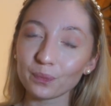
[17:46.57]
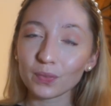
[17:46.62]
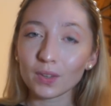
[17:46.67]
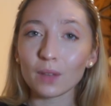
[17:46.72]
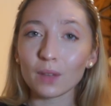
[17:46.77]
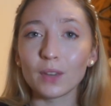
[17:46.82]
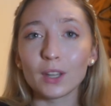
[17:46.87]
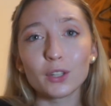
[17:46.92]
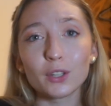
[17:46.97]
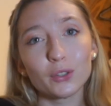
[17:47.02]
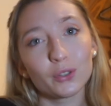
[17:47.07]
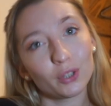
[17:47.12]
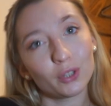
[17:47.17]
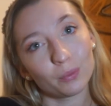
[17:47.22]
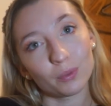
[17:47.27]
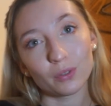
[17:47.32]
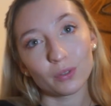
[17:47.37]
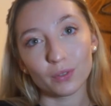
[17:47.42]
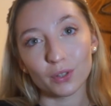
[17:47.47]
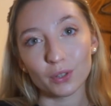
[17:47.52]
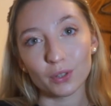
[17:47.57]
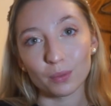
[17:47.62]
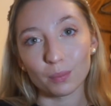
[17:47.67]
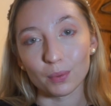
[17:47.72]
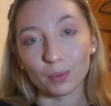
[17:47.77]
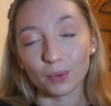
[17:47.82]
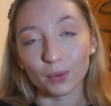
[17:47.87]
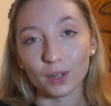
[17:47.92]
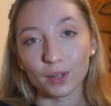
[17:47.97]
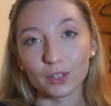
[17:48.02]
Thank you so much for the
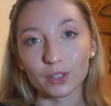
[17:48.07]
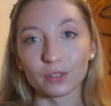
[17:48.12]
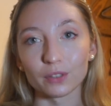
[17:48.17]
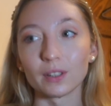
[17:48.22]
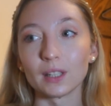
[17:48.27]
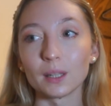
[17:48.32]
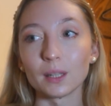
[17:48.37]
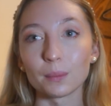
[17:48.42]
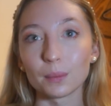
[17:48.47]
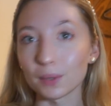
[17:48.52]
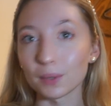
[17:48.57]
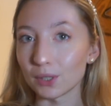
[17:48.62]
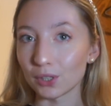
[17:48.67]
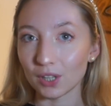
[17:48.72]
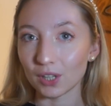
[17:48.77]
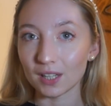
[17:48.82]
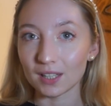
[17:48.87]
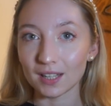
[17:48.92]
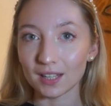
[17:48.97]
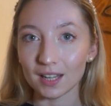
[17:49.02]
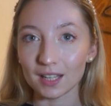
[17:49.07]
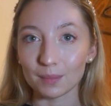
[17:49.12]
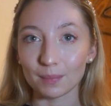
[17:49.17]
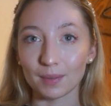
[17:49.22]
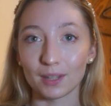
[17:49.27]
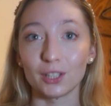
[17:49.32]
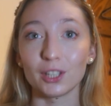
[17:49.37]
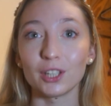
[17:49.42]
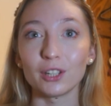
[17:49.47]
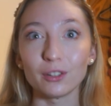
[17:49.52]
support, I do really appreciate it,
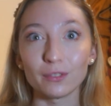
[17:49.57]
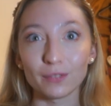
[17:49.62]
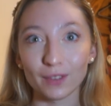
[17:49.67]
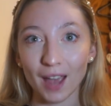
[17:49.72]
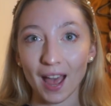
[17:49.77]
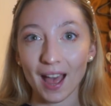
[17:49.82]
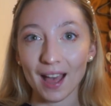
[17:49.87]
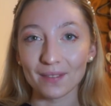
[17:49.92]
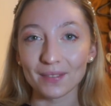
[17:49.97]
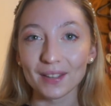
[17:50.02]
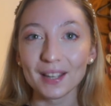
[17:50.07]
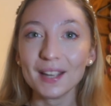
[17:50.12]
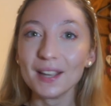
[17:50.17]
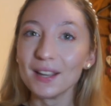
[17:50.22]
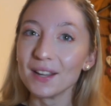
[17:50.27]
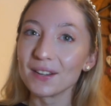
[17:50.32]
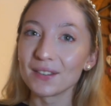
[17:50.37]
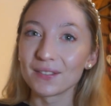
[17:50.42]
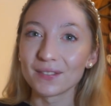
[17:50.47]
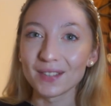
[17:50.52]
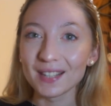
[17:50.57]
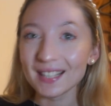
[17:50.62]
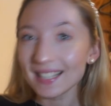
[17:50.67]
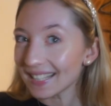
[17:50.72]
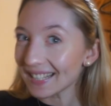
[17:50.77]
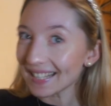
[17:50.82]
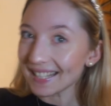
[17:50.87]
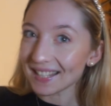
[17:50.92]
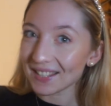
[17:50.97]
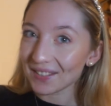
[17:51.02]
especially if you have reached
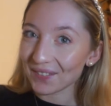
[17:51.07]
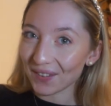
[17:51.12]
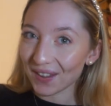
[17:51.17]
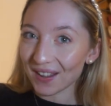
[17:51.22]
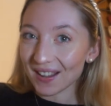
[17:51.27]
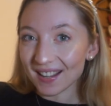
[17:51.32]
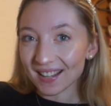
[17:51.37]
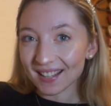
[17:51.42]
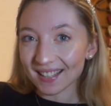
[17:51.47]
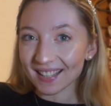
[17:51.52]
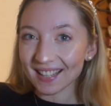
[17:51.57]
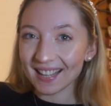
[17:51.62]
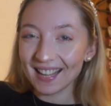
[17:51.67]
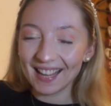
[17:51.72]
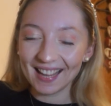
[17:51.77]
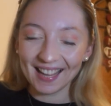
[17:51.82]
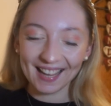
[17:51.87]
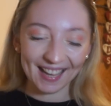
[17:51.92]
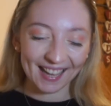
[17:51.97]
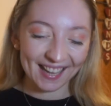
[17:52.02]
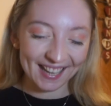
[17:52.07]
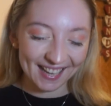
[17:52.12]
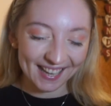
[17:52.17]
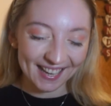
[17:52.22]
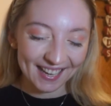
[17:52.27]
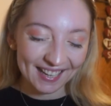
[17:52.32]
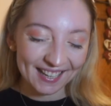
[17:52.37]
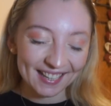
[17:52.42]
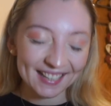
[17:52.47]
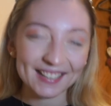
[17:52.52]
this far.
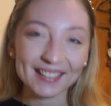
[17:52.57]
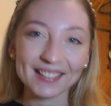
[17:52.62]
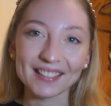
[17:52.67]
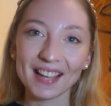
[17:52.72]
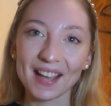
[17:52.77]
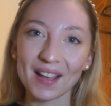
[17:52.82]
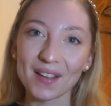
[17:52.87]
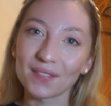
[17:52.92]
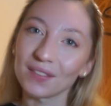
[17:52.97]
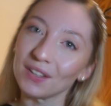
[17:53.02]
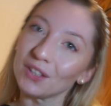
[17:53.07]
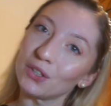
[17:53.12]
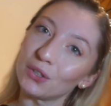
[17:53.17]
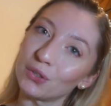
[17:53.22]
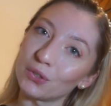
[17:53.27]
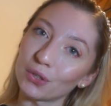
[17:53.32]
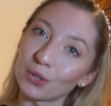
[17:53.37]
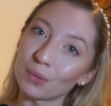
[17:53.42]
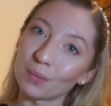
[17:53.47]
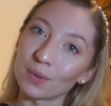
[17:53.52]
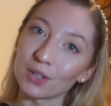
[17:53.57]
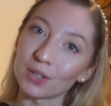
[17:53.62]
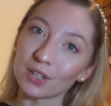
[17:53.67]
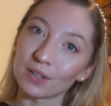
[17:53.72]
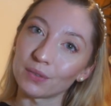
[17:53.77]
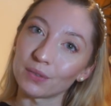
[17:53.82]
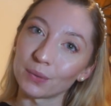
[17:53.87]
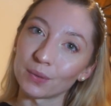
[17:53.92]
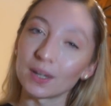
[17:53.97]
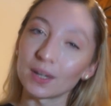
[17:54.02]
So yeah, thank you so much
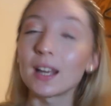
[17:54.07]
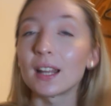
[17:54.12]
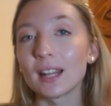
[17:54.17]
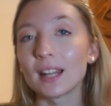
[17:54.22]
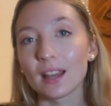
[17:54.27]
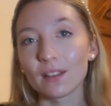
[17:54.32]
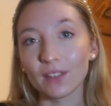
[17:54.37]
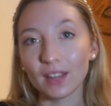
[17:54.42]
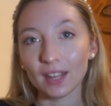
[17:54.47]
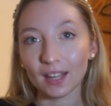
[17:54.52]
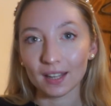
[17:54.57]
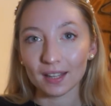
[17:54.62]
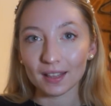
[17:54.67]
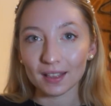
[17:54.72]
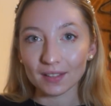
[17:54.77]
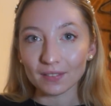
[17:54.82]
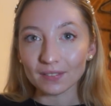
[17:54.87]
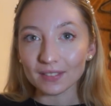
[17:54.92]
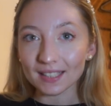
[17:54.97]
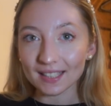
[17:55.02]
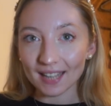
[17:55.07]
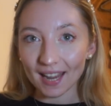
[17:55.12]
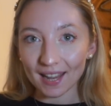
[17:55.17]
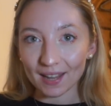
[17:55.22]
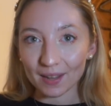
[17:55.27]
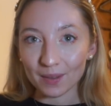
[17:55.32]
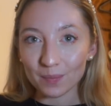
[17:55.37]
everyone, and have a lovely day.